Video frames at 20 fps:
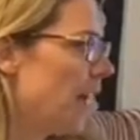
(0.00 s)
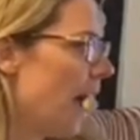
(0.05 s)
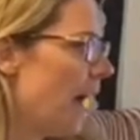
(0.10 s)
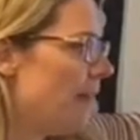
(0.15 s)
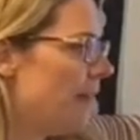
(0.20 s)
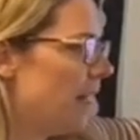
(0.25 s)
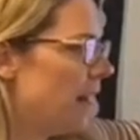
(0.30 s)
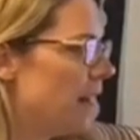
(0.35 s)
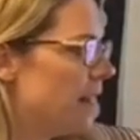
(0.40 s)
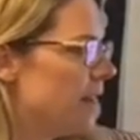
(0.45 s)

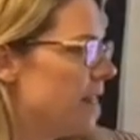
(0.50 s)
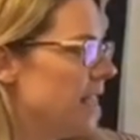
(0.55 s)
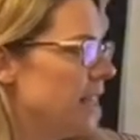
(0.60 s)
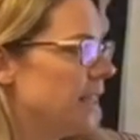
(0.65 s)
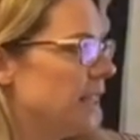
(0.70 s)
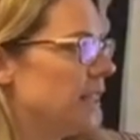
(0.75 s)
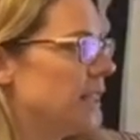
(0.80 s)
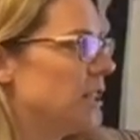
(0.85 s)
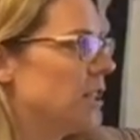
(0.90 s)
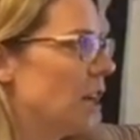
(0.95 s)
then
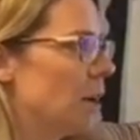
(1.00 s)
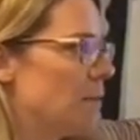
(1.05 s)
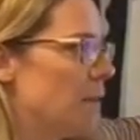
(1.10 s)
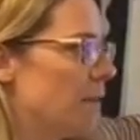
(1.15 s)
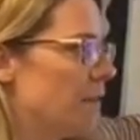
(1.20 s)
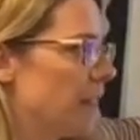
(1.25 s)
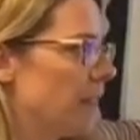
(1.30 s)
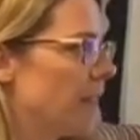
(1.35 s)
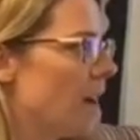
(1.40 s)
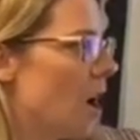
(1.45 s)
this is the type
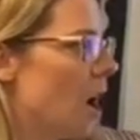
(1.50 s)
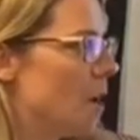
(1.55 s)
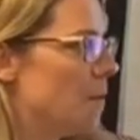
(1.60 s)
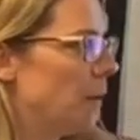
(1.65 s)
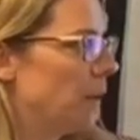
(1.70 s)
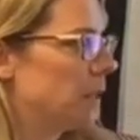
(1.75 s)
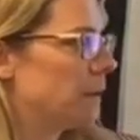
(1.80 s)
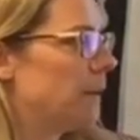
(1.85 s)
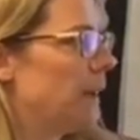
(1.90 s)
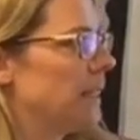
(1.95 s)
of thing that I'm
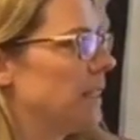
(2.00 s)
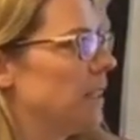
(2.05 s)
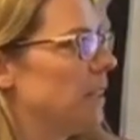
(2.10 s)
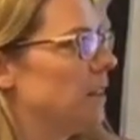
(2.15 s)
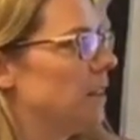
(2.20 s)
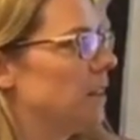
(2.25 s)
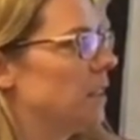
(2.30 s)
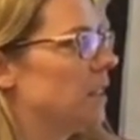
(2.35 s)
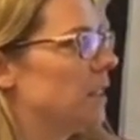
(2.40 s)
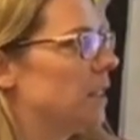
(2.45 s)

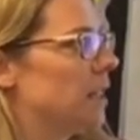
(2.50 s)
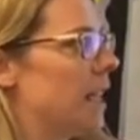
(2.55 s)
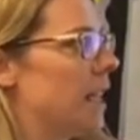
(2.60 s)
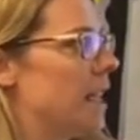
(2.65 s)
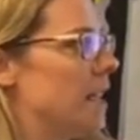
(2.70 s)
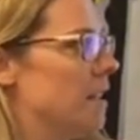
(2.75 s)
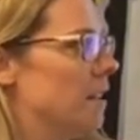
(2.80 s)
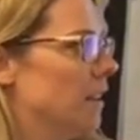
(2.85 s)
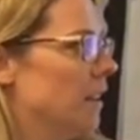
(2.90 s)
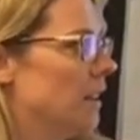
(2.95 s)
expecting to
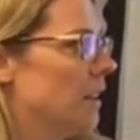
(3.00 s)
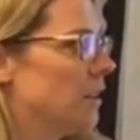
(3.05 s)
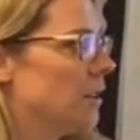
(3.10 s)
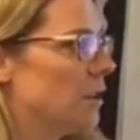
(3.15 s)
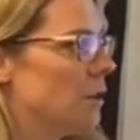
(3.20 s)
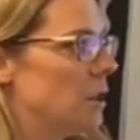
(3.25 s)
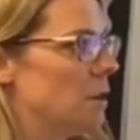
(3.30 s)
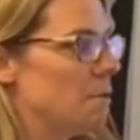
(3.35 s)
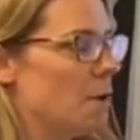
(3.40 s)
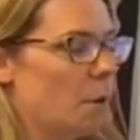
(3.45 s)
see. So
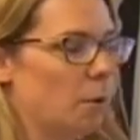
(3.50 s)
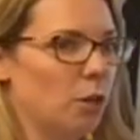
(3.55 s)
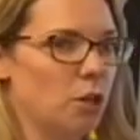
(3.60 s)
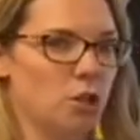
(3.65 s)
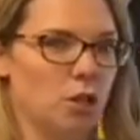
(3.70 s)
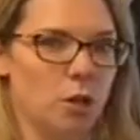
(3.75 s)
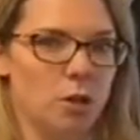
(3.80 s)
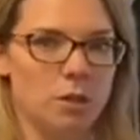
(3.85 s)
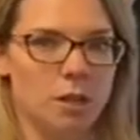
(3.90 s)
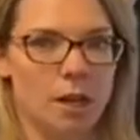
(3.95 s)
you might want to
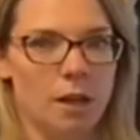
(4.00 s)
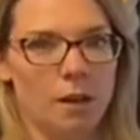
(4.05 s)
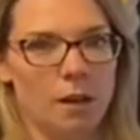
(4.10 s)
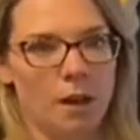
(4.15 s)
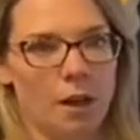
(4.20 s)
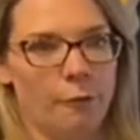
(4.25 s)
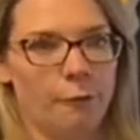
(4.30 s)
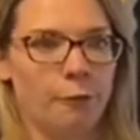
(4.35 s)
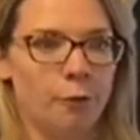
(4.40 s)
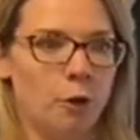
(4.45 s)
choose
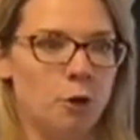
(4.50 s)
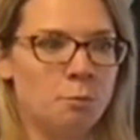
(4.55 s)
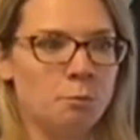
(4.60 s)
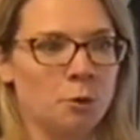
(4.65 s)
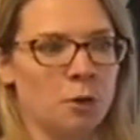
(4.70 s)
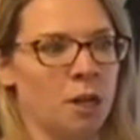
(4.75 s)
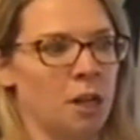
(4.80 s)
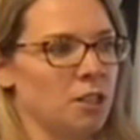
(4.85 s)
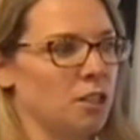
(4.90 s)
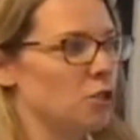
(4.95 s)
a food
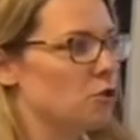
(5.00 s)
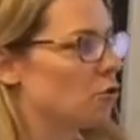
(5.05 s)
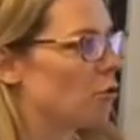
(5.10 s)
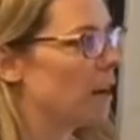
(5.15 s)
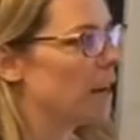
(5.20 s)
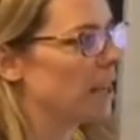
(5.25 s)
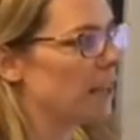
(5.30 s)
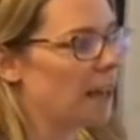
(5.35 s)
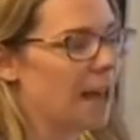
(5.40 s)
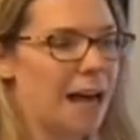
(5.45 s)
product, a
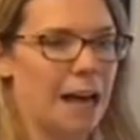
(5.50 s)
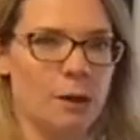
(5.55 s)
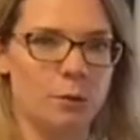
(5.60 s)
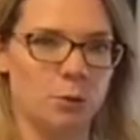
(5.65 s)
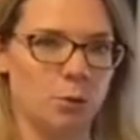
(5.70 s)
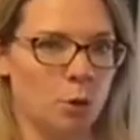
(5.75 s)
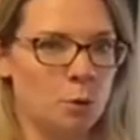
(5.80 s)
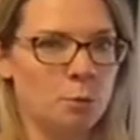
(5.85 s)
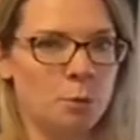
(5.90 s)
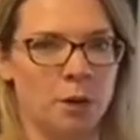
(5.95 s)
drink, a
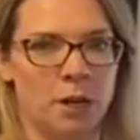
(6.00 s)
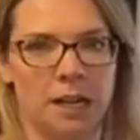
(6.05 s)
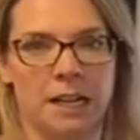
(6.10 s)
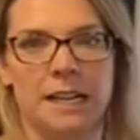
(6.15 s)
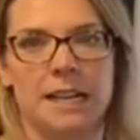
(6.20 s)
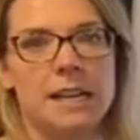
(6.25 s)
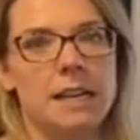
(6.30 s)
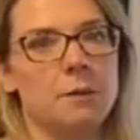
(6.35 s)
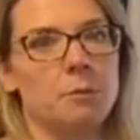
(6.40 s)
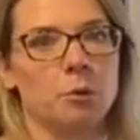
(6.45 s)
household product,
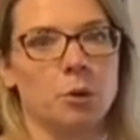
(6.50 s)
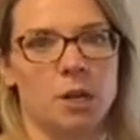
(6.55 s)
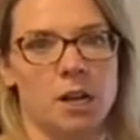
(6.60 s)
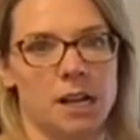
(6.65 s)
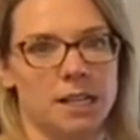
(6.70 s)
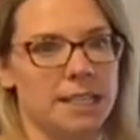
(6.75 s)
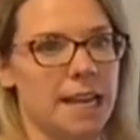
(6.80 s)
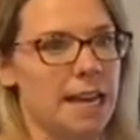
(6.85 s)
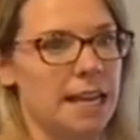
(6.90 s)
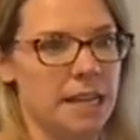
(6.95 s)
cleaning
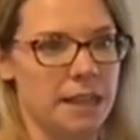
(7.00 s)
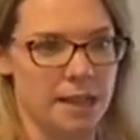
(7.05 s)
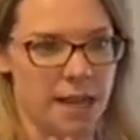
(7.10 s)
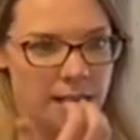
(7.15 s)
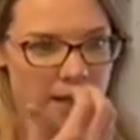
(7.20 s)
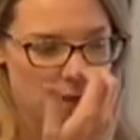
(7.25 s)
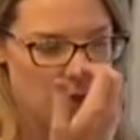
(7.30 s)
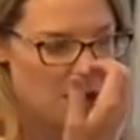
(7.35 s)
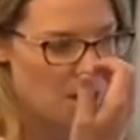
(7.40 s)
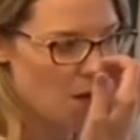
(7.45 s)
product,
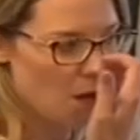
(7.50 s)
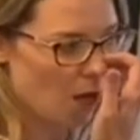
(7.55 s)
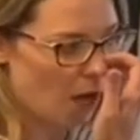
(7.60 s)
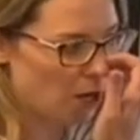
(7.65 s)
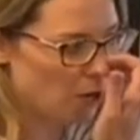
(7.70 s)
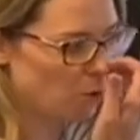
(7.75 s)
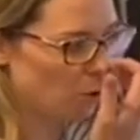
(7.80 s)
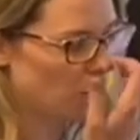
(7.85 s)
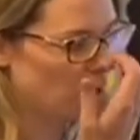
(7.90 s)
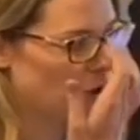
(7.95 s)
anything,
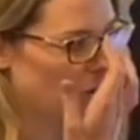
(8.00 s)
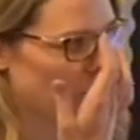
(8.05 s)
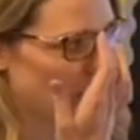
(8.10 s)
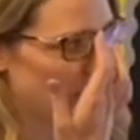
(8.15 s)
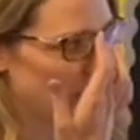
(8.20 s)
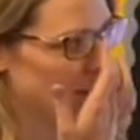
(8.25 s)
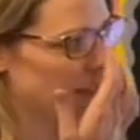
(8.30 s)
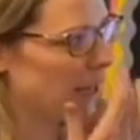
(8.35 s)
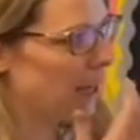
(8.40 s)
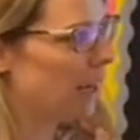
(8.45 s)
and you're going to
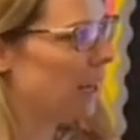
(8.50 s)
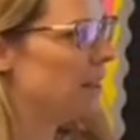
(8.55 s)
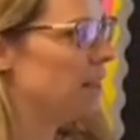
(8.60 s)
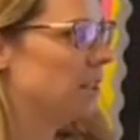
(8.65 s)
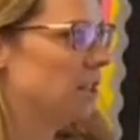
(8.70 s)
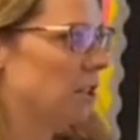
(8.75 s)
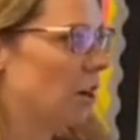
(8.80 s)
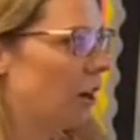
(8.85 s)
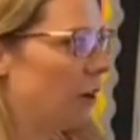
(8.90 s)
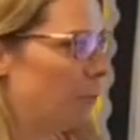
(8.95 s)
create it in the
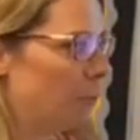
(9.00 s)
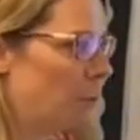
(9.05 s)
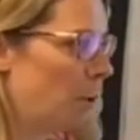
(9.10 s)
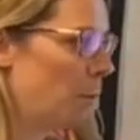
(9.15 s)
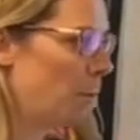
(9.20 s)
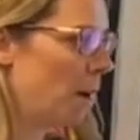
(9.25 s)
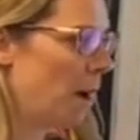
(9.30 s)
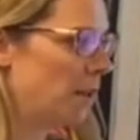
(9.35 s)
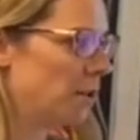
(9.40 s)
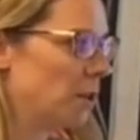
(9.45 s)
style of
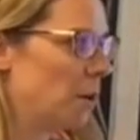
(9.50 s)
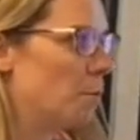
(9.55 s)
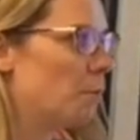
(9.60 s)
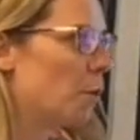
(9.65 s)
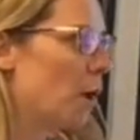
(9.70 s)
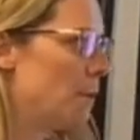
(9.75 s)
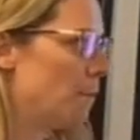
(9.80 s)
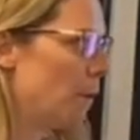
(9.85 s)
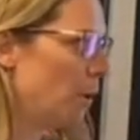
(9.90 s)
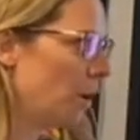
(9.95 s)
pop art. So
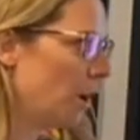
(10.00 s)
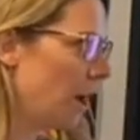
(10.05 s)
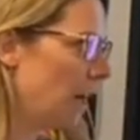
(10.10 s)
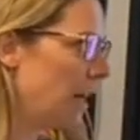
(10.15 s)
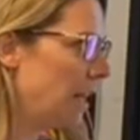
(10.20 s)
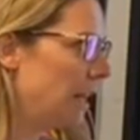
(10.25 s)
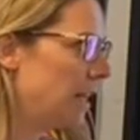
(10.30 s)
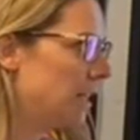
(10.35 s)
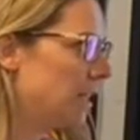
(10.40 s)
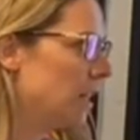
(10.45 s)
bright bold
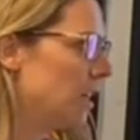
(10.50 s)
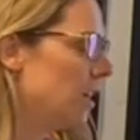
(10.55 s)
colours,